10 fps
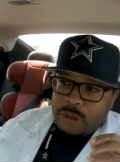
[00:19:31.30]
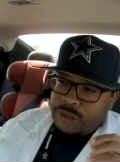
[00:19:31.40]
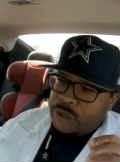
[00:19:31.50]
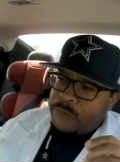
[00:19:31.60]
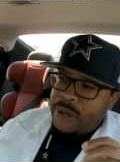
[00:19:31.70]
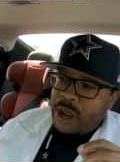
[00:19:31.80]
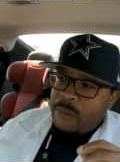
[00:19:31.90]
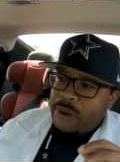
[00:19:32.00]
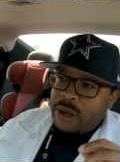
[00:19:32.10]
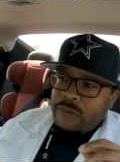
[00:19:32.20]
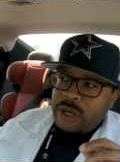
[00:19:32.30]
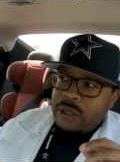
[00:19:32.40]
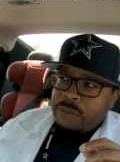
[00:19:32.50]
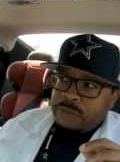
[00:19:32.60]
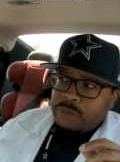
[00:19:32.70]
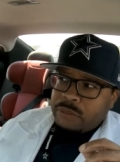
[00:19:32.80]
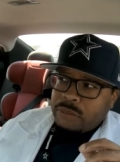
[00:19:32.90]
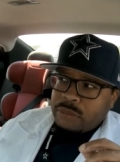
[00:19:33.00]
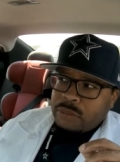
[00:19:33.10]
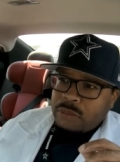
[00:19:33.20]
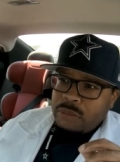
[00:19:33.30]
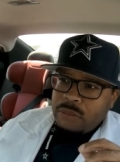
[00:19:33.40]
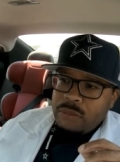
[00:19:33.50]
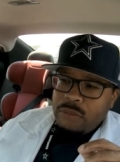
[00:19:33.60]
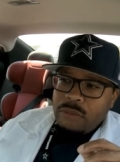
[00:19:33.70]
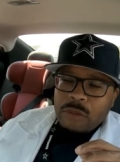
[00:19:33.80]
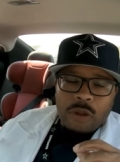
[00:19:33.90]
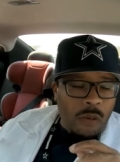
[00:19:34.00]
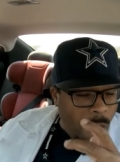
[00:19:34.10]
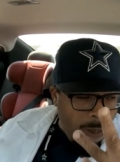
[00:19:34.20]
Is there a Panera Bread over there? It's around the corner,